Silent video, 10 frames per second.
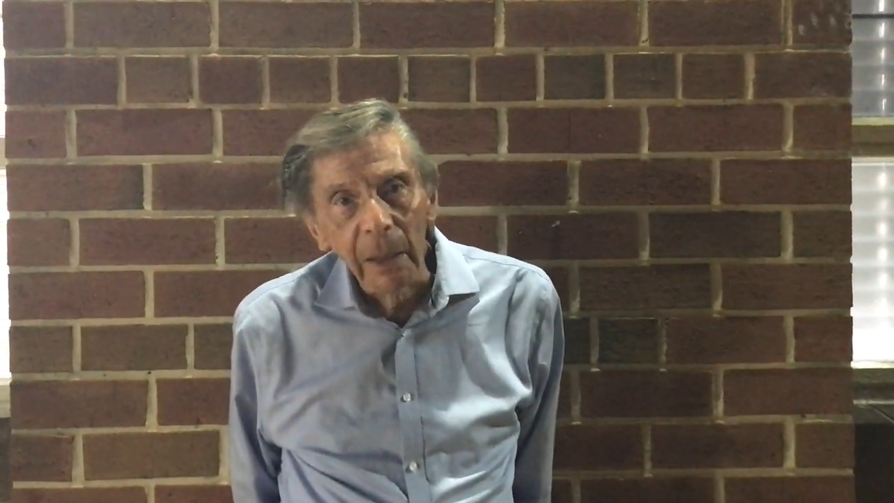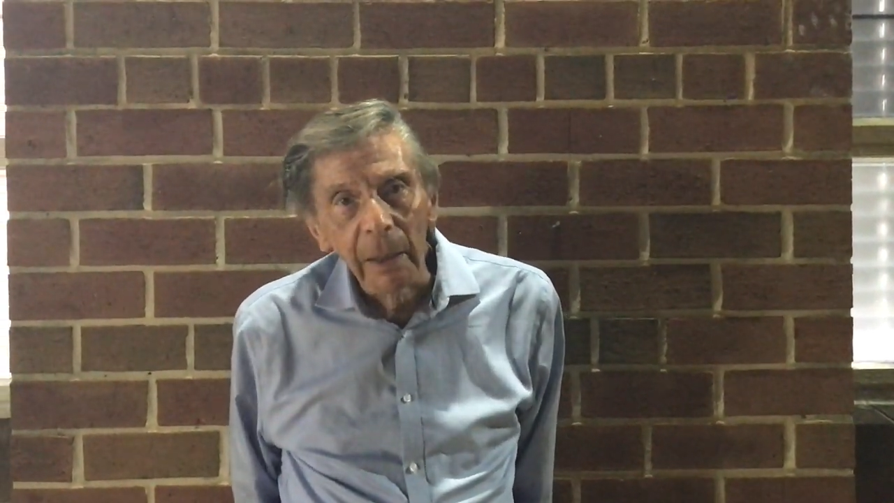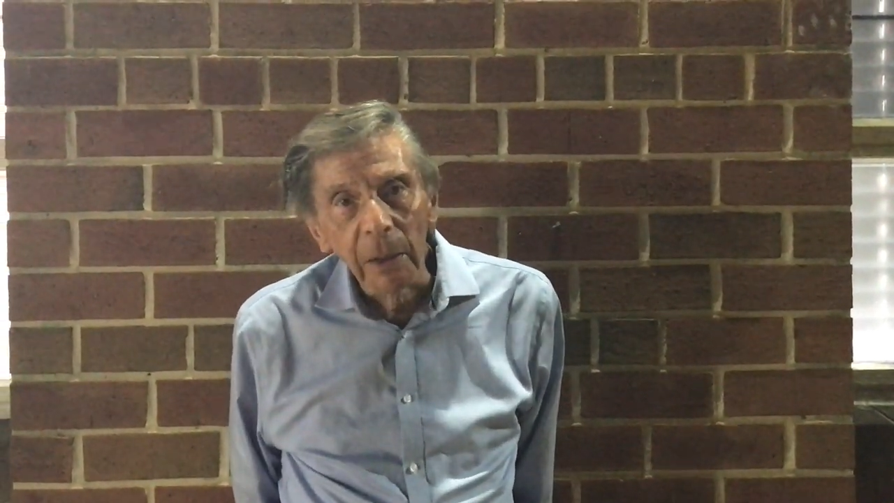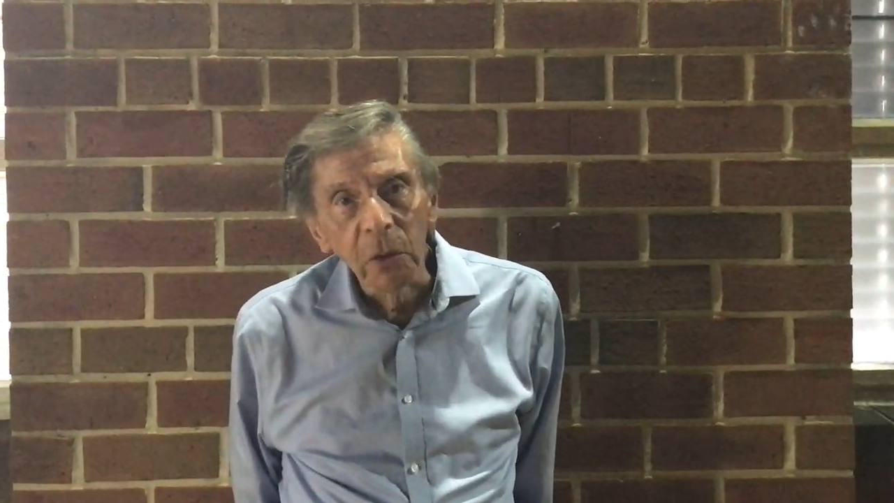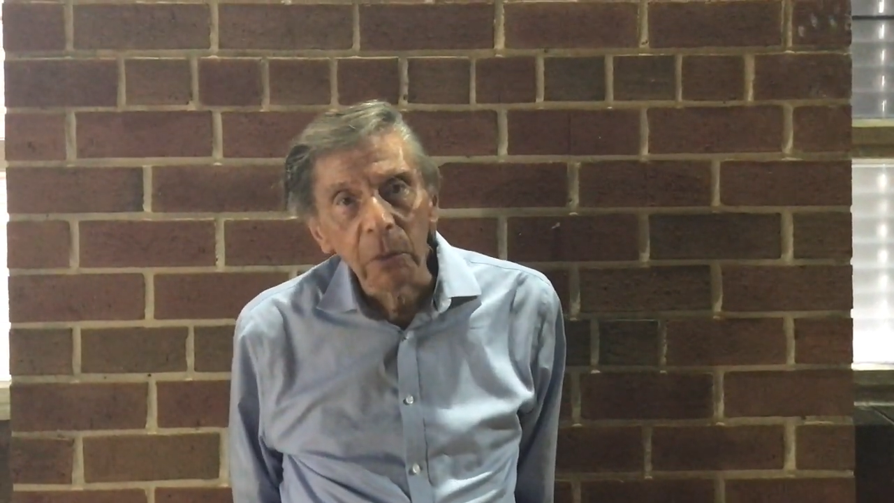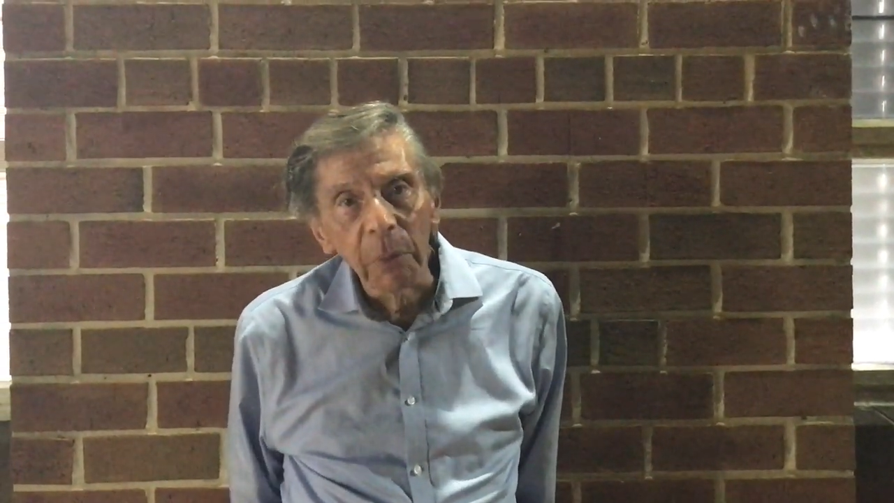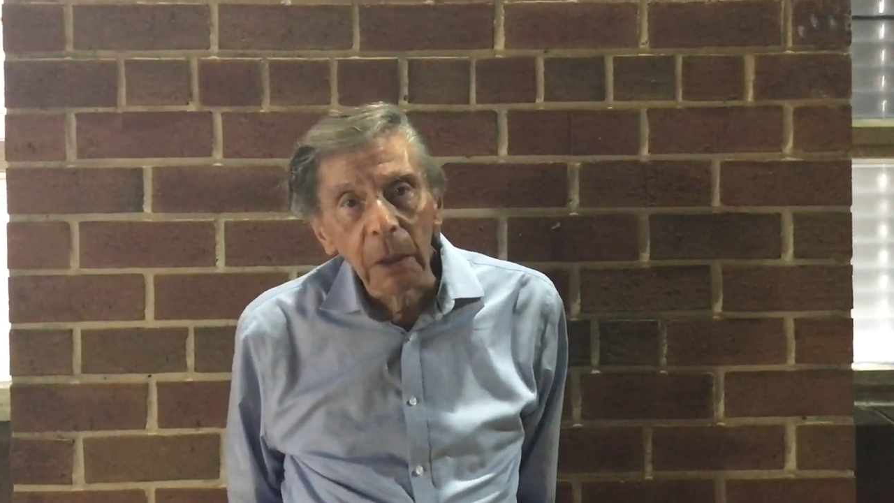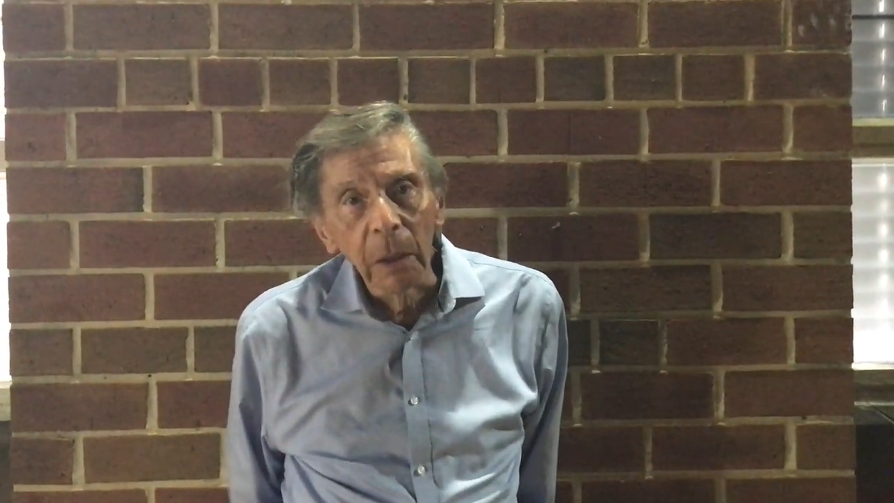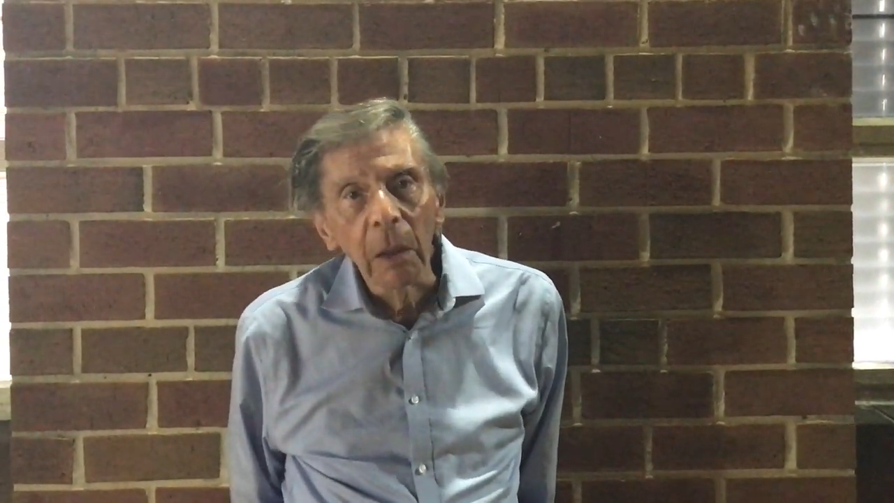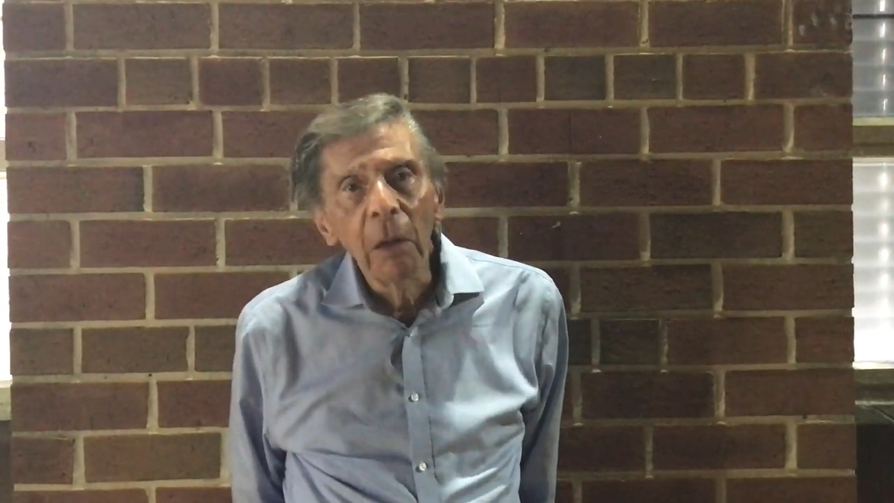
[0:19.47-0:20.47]
Uh, they should
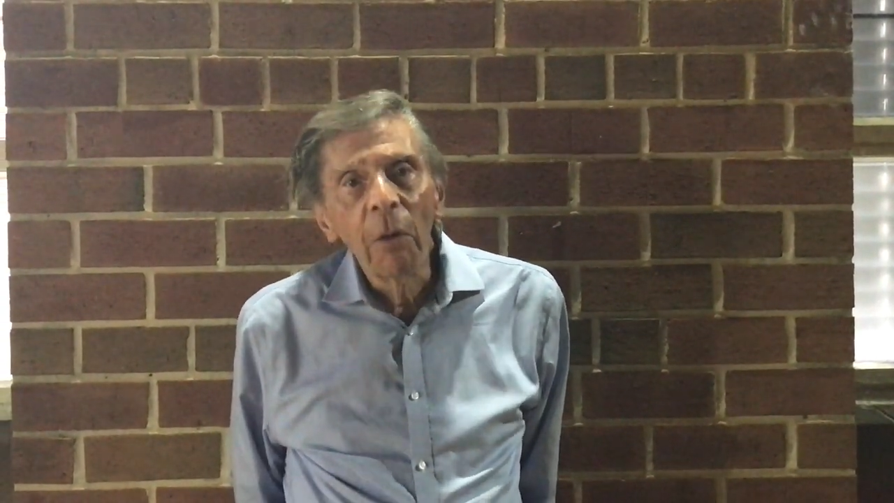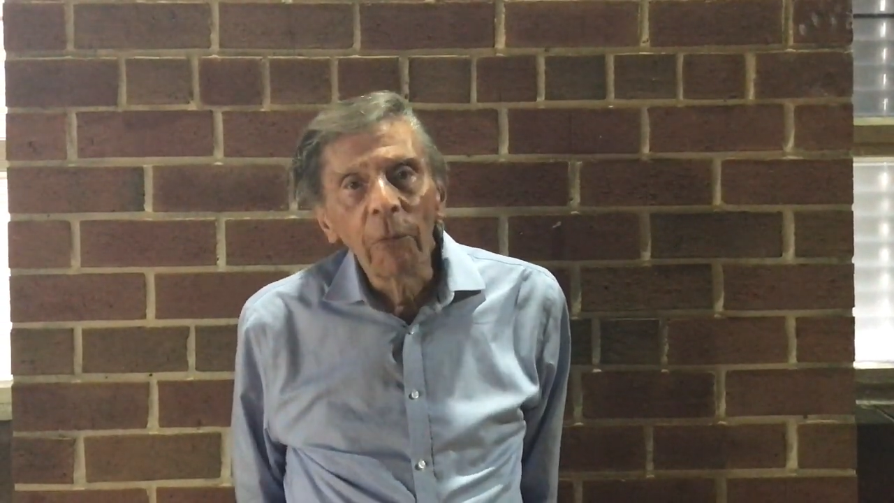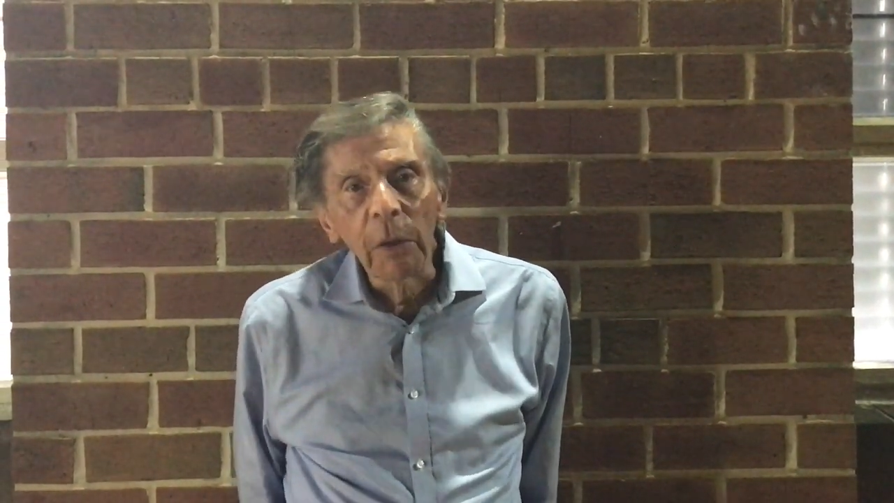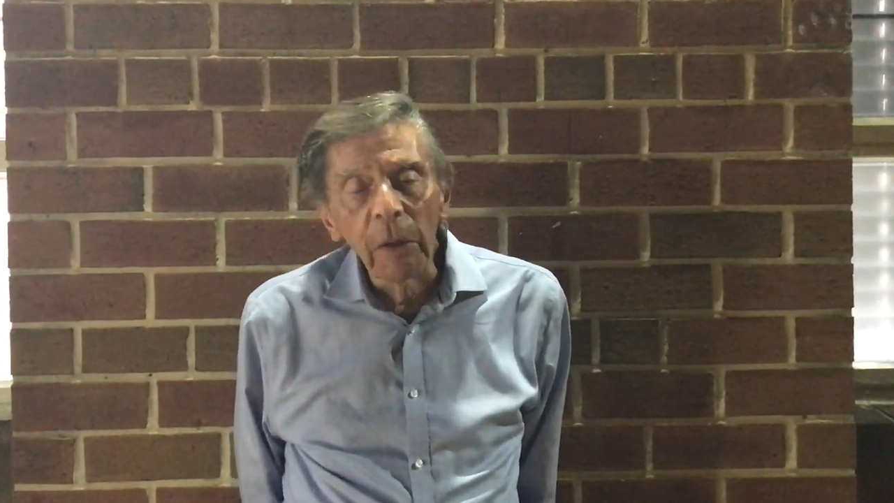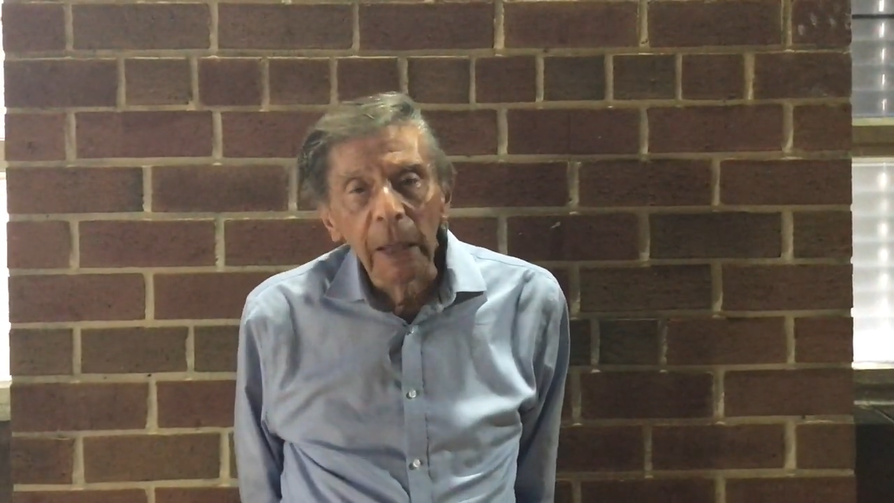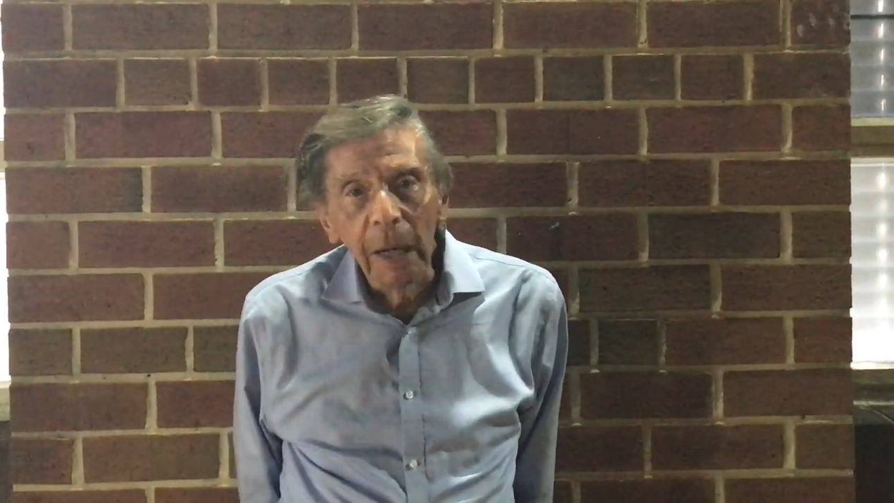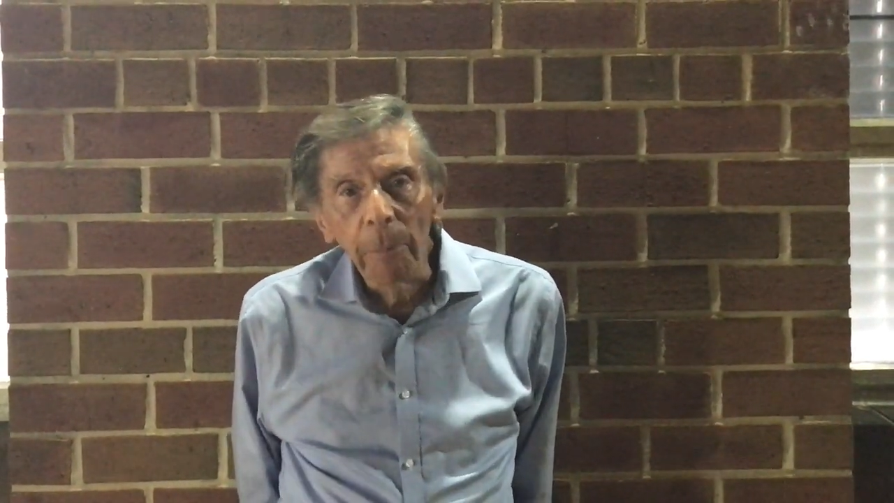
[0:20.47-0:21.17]
be figuring